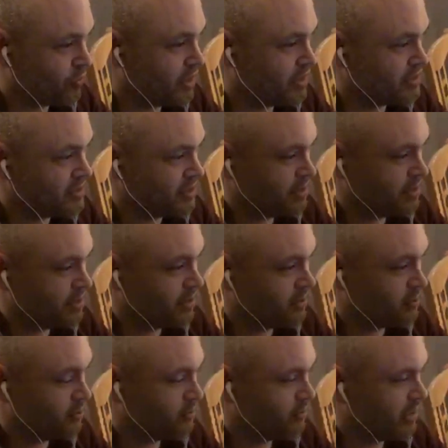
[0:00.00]
the middle,
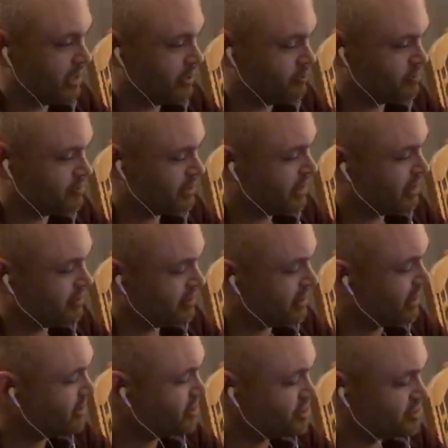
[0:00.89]
it
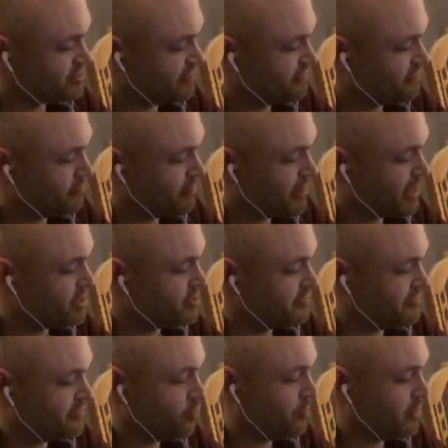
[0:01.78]
just made you feel a
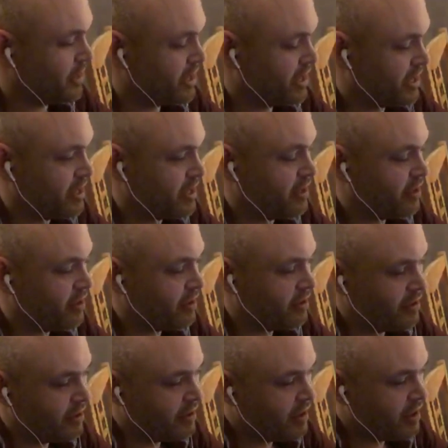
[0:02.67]
bit icky.
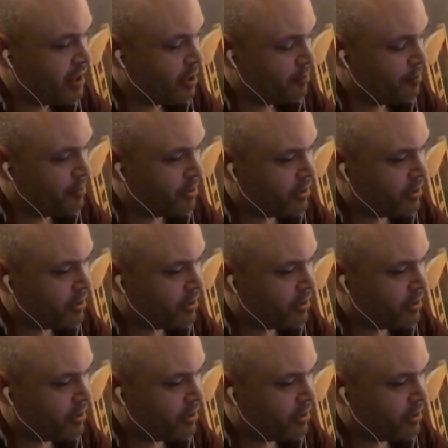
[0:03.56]
But